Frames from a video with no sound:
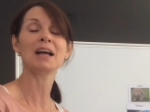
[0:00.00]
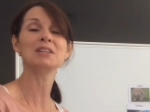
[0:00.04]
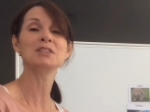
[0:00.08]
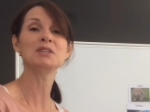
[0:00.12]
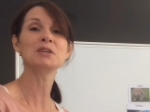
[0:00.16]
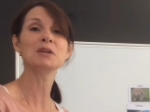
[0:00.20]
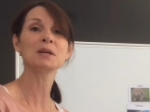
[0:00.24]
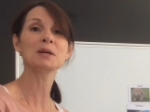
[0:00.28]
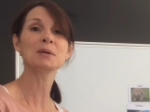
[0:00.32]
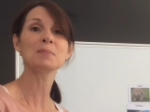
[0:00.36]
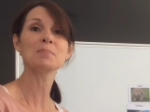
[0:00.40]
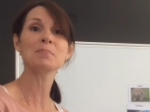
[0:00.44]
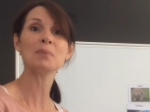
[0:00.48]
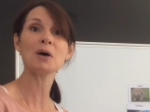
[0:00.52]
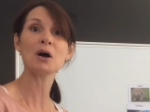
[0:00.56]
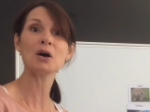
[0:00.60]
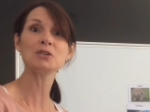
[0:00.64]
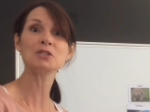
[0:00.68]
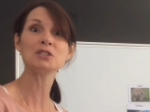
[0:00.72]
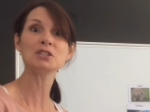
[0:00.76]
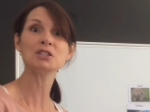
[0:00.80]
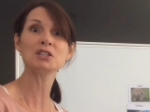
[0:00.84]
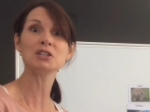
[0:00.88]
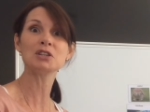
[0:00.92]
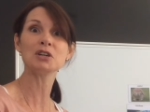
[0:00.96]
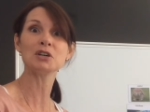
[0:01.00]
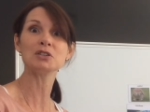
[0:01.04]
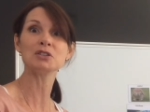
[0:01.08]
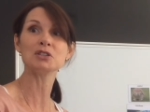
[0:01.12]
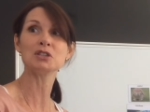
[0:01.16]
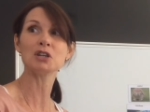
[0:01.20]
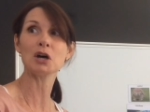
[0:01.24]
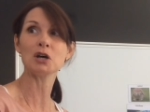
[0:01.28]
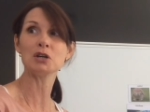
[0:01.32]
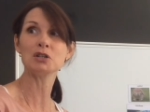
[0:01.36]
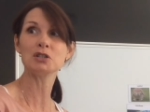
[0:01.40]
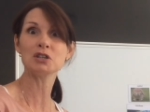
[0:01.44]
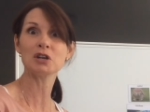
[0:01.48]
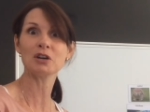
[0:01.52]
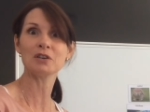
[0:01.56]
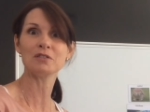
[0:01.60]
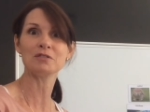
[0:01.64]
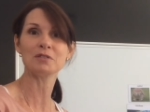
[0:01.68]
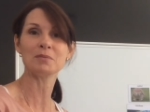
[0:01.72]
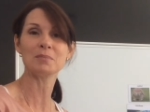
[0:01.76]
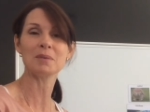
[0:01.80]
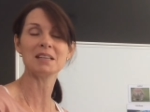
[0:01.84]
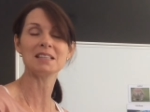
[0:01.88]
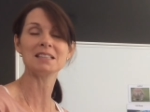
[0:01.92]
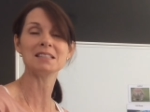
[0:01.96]
you can post it on Dojo
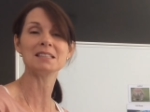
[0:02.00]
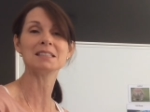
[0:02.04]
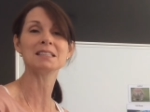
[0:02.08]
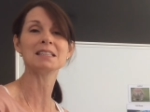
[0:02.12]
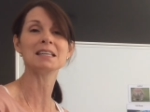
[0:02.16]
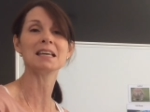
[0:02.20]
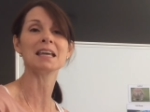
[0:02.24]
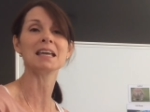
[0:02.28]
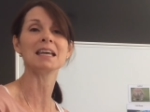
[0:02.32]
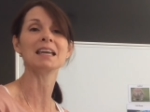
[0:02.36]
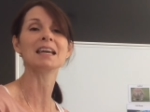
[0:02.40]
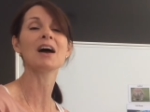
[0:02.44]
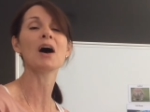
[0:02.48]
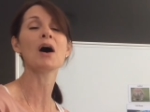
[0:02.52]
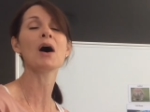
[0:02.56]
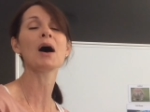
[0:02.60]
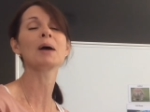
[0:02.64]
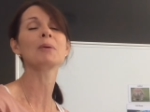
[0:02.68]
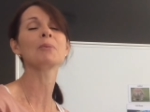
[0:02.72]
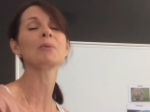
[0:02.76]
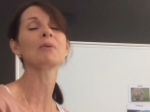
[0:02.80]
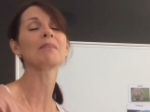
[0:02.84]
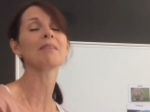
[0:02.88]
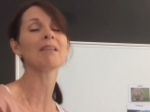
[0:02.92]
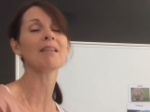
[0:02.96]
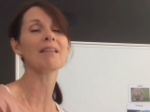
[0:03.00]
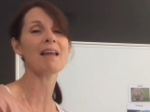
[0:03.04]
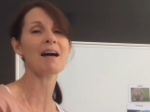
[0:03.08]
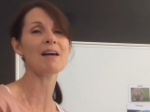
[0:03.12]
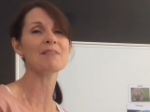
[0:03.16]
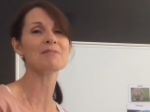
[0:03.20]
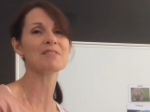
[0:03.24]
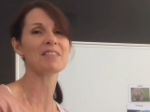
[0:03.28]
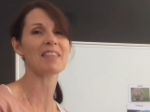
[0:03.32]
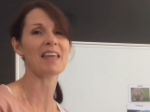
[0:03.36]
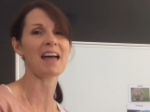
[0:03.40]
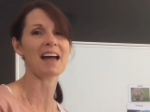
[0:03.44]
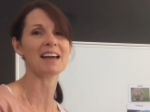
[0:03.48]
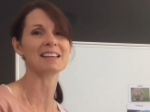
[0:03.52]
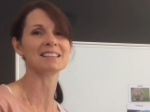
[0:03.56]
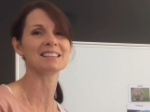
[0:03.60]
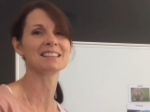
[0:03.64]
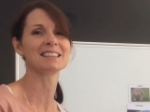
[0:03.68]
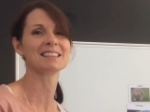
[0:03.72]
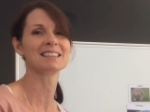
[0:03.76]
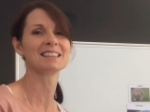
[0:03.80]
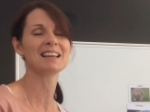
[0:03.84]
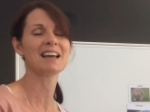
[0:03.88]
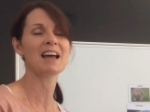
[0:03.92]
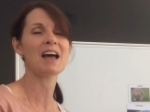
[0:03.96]
for me to see. I would love that.
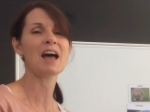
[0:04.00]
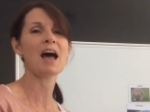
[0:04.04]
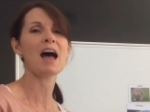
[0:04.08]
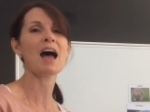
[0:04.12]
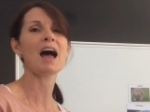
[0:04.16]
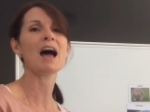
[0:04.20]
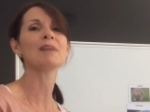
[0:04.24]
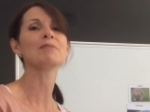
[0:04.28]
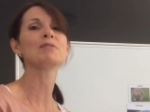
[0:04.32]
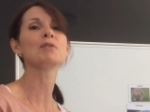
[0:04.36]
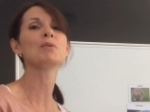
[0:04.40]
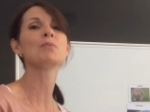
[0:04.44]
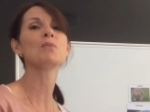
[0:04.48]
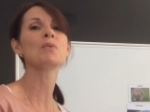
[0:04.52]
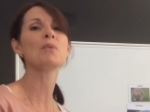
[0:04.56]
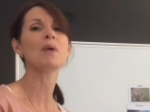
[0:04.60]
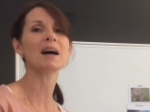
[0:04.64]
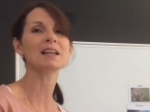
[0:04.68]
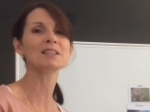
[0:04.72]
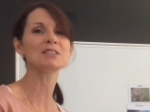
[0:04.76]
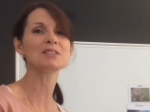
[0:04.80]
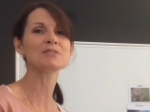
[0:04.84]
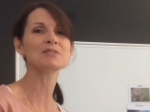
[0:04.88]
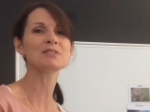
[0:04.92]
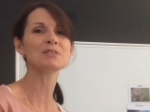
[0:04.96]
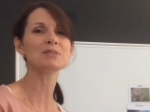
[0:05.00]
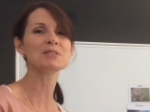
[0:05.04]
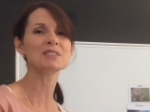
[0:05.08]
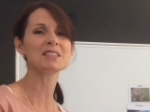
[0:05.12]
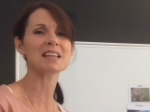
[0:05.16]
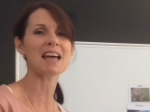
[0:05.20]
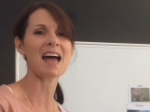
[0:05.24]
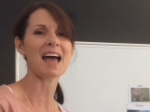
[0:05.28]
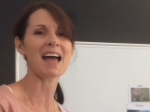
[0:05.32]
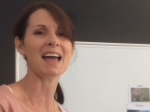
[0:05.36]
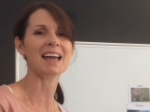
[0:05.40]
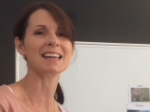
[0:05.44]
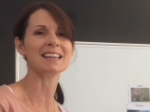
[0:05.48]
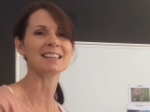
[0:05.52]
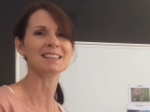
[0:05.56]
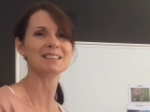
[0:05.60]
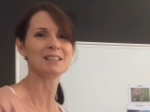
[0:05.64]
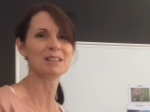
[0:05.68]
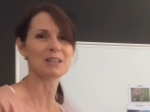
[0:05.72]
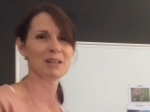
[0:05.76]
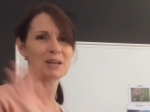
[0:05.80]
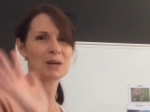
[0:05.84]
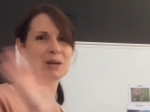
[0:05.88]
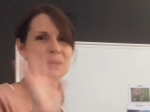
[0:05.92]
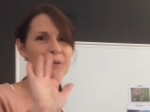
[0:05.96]
Have a wonderful day.
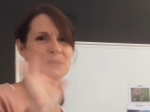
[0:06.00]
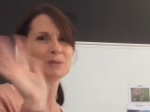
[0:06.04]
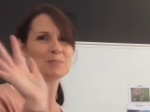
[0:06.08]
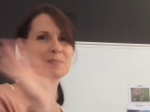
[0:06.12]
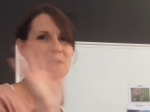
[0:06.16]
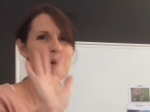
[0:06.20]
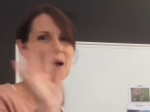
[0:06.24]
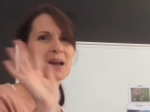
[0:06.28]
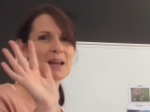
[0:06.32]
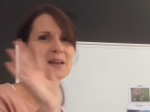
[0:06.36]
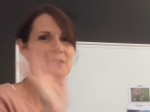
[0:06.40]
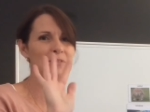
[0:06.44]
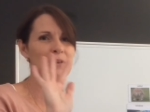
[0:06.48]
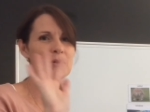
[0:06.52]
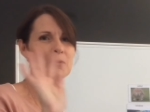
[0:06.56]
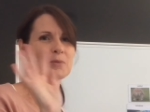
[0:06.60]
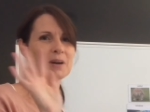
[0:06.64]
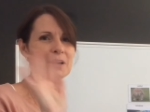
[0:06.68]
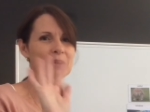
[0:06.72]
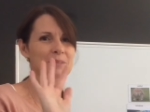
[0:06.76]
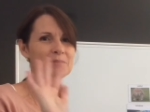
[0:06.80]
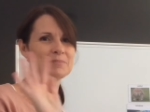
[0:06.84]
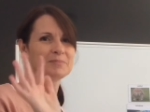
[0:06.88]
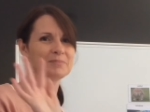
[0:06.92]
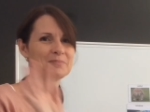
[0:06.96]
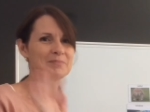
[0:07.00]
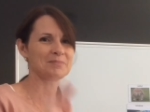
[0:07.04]
Goodbye, everyone.